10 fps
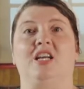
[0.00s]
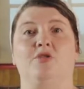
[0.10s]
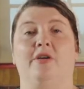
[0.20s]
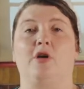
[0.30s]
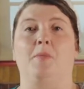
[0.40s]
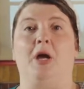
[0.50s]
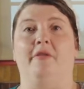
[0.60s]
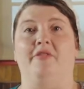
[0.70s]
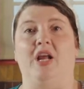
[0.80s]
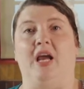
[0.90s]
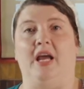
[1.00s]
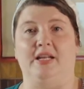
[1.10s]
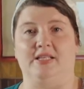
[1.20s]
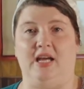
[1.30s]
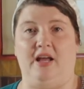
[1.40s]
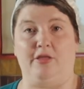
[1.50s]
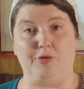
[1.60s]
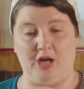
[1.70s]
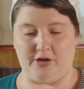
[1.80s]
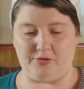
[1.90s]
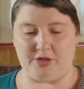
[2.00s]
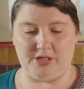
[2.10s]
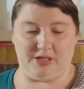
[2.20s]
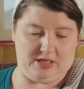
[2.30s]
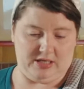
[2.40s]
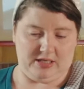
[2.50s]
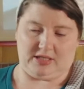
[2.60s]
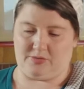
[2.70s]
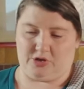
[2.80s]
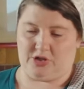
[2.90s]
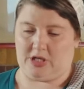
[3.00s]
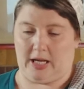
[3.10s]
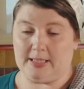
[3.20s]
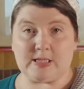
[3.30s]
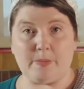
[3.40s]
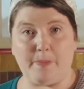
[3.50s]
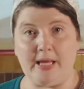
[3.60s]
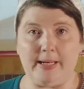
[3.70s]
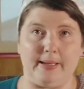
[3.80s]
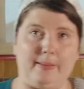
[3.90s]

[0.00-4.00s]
So I've got my oven at 300, because we're just gonna speed it